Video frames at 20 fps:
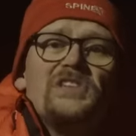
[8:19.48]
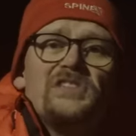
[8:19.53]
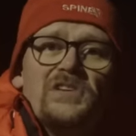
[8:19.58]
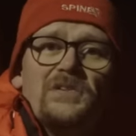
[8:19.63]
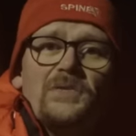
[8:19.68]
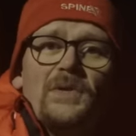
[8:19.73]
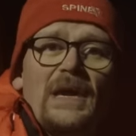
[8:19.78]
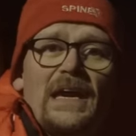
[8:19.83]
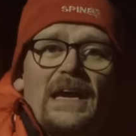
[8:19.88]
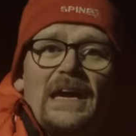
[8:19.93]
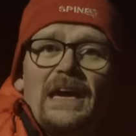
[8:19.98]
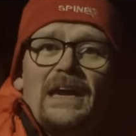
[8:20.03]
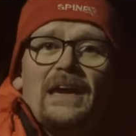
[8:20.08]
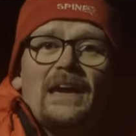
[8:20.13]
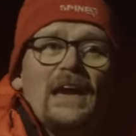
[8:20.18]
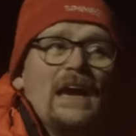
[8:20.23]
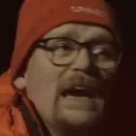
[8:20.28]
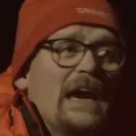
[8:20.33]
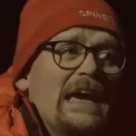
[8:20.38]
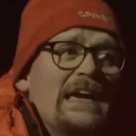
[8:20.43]
do here
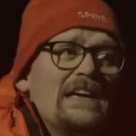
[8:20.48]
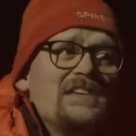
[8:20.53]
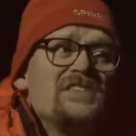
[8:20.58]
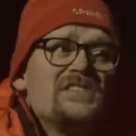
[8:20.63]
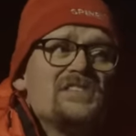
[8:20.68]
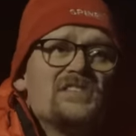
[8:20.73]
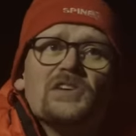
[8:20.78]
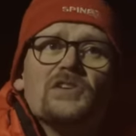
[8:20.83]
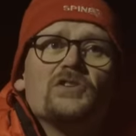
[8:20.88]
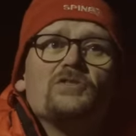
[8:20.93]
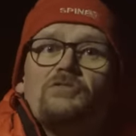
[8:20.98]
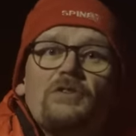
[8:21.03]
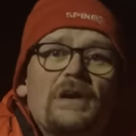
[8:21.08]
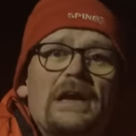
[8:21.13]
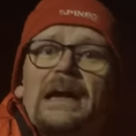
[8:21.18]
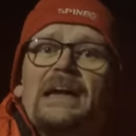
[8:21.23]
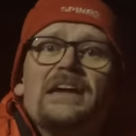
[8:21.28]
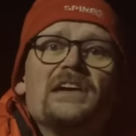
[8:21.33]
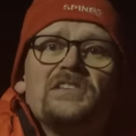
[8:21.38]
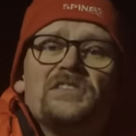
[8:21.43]
is
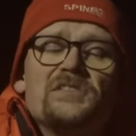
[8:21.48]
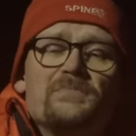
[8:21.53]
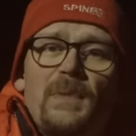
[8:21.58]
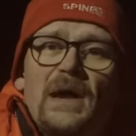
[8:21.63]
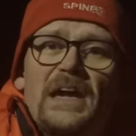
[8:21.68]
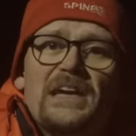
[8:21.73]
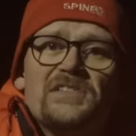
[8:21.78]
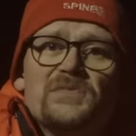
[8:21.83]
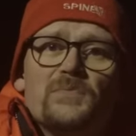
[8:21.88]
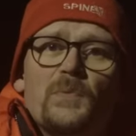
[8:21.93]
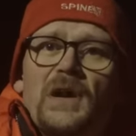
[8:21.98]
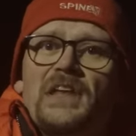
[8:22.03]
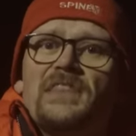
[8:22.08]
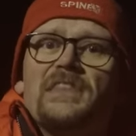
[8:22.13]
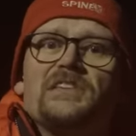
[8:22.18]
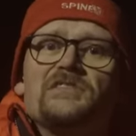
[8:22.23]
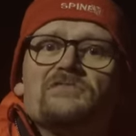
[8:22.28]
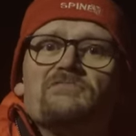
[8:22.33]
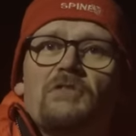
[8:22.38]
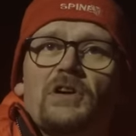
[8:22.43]
create a space where
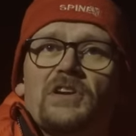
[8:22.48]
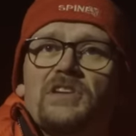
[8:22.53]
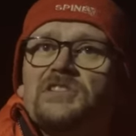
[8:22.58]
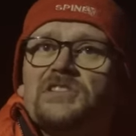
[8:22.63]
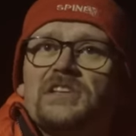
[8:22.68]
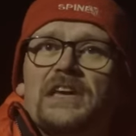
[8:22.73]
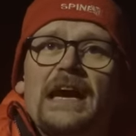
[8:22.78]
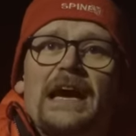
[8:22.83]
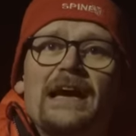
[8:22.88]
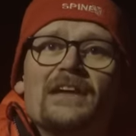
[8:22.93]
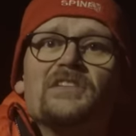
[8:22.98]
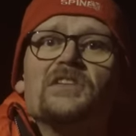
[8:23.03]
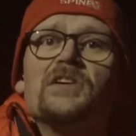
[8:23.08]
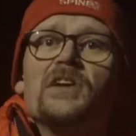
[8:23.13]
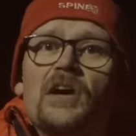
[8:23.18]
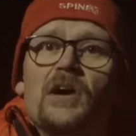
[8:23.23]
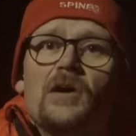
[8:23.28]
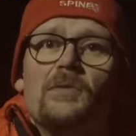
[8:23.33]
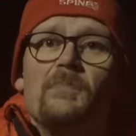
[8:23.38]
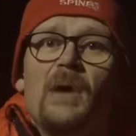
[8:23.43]
these runners can
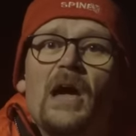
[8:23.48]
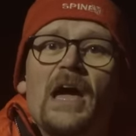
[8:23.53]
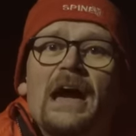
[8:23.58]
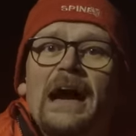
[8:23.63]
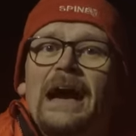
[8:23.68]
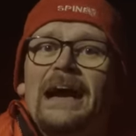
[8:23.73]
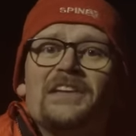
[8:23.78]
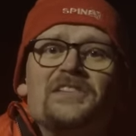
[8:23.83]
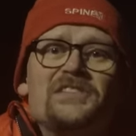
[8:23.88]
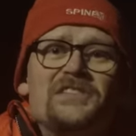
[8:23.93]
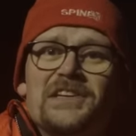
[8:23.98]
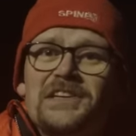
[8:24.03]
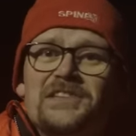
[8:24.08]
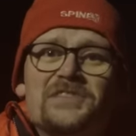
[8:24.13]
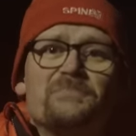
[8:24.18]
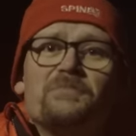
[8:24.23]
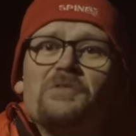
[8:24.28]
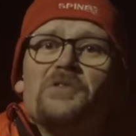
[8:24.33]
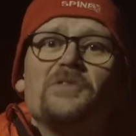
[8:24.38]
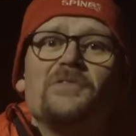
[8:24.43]
come and
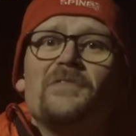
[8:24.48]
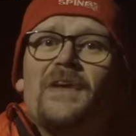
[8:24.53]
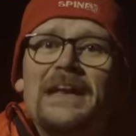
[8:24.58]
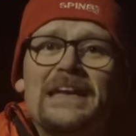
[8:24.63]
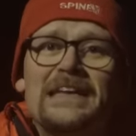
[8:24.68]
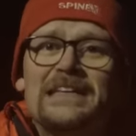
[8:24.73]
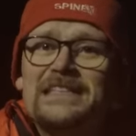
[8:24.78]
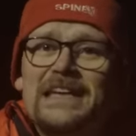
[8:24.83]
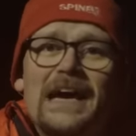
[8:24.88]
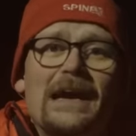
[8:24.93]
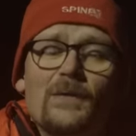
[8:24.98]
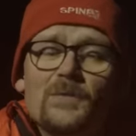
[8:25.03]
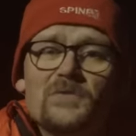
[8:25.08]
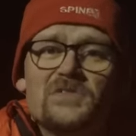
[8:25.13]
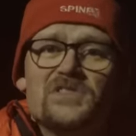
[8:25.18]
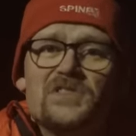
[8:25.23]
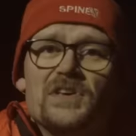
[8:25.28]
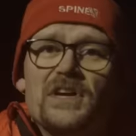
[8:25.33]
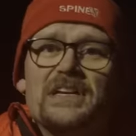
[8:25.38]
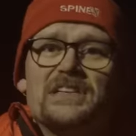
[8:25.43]
disprove any
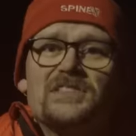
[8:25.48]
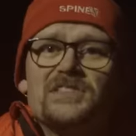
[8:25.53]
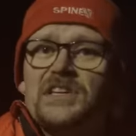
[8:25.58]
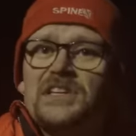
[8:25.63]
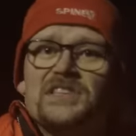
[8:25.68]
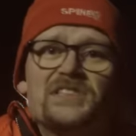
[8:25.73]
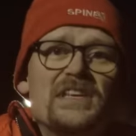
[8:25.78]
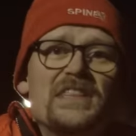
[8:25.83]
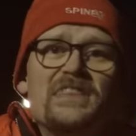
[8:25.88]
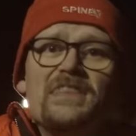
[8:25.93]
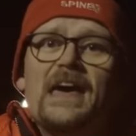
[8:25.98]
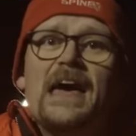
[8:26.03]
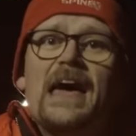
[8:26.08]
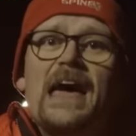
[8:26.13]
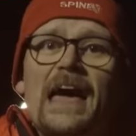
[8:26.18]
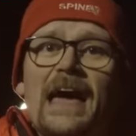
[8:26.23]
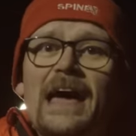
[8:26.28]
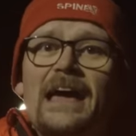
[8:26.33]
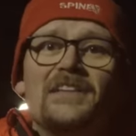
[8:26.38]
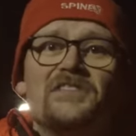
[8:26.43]
doubts that exist in
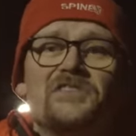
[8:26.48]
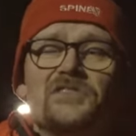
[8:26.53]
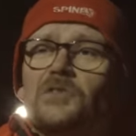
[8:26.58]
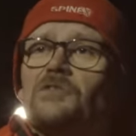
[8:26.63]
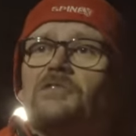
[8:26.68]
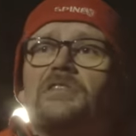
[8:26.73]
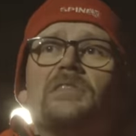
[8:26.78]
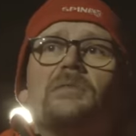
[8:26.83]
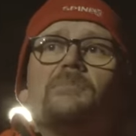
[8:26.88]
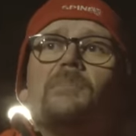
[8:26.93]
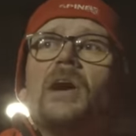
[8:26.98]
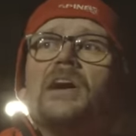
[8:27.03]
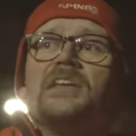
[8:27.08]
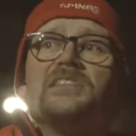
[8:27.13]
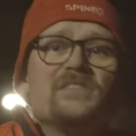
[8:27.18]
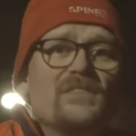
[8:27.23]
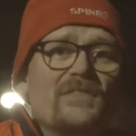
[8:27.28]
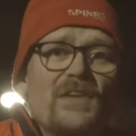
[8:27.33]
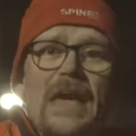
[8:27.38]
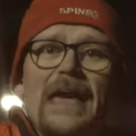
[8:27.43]
their heads or in the
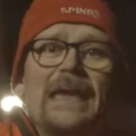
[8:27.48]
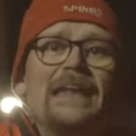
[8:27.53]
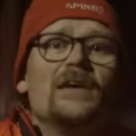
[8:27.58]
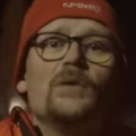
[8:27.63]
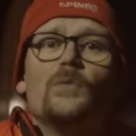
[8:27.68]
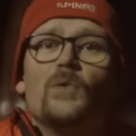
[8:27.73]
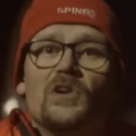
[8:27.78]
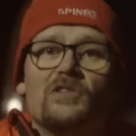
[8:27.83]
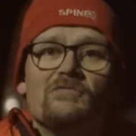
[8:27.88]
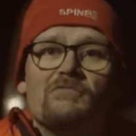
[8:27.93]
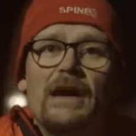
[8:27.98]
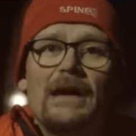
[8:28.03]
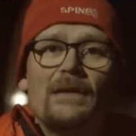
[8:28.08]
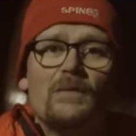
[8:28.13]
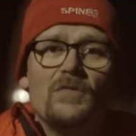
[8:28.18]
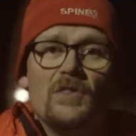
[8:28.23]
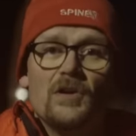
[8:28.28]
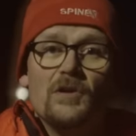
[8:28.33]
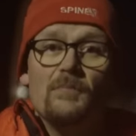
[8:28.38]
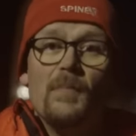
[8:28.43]
minds of anyone
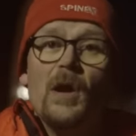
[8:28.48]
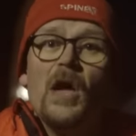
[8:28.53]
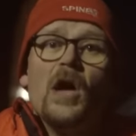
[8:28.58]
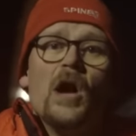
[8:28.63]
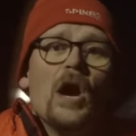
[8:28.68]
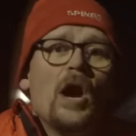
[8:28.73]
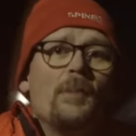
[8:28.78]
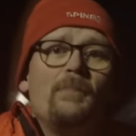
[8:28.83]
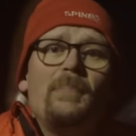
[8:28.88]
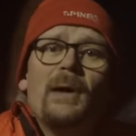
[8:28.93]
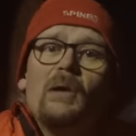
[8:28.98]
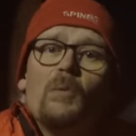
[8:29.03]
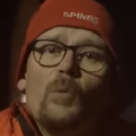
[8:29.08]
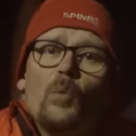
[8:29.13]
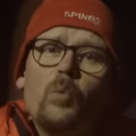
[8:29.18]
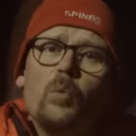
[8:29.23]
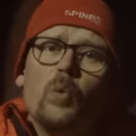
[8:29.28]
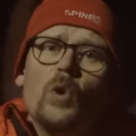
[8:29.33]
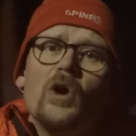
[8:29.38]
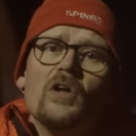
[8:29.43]
around them about
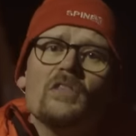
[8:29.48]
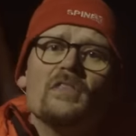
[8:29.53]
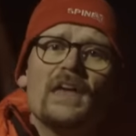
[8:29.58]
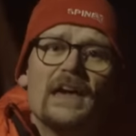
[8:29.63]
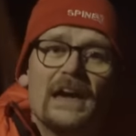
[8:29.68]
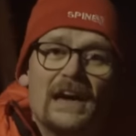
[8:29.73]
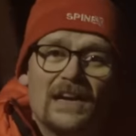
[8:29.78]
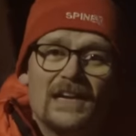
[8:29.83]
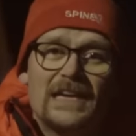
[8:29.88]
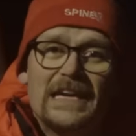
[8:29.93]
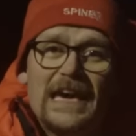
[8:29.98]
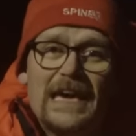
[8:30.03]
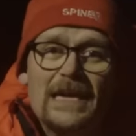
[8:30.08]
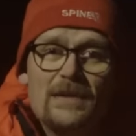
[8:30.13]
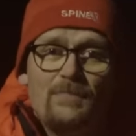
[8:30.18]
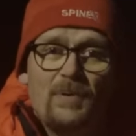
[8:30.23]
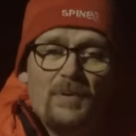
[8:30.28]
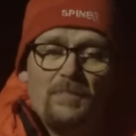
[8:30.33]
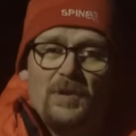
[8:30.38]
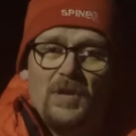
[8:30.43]
what they are
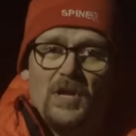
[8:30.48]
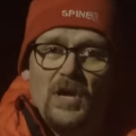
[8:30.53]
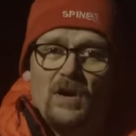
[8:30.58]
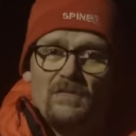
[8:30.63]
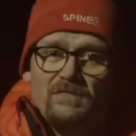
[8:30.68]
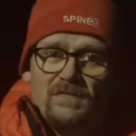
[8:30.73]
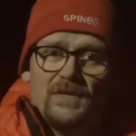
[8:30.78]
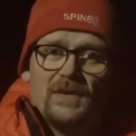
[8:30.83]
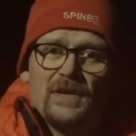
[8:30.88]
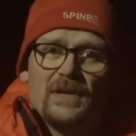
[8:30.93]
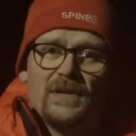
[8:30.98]
capable of.